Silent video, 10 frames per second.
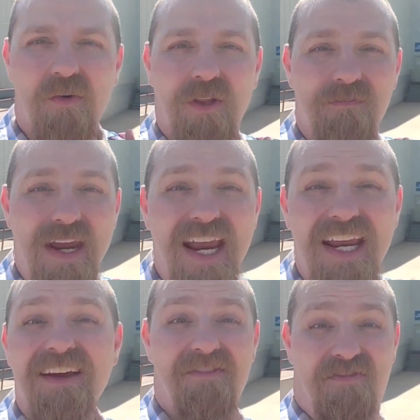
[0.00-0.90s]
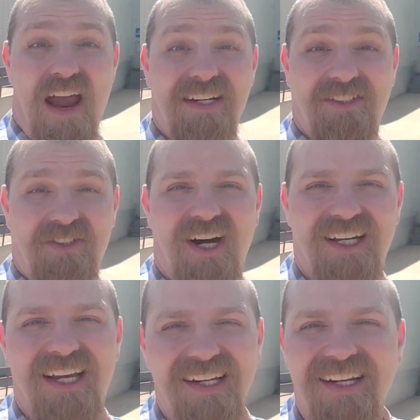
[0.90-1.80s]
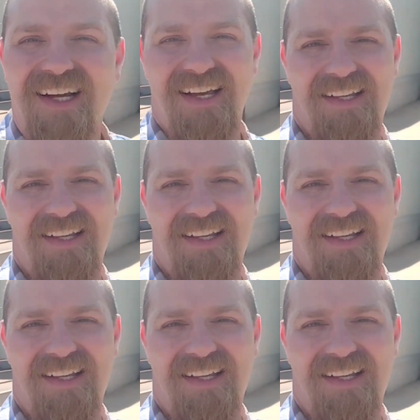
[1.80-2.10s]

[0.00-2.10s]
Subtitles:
with me, Fate Trucking.